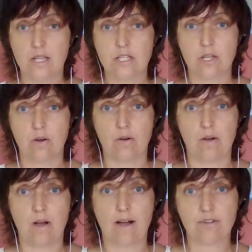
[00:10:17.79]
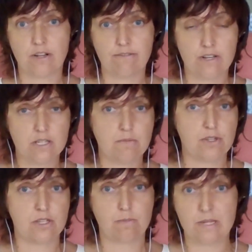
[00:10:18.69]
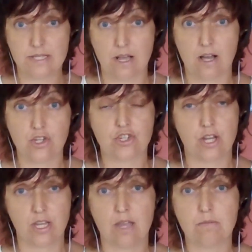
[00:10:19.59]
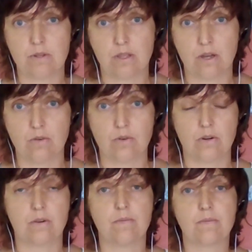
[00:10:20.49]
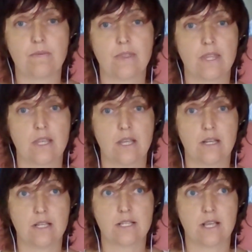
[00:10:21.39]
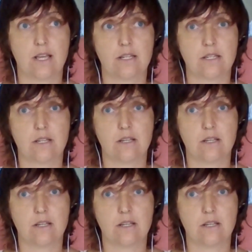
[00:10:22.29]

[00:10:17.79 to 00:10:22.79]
So after I finished massage, I came to the owner and I said,